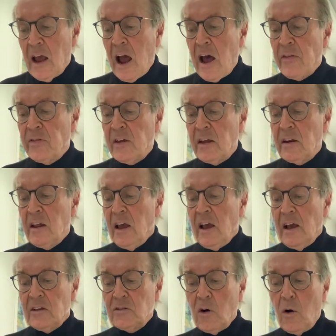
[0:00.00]
and then
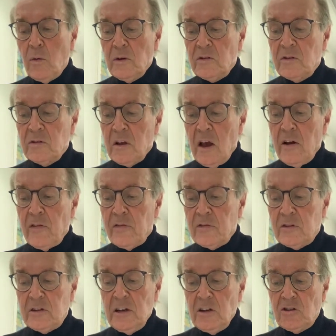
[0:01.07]
it's always
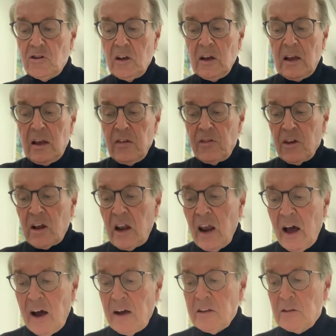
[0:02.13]
teaching the
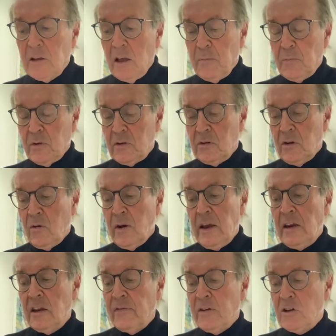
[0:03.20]
class, but no
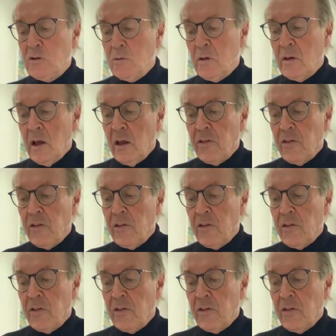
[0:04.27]
individual.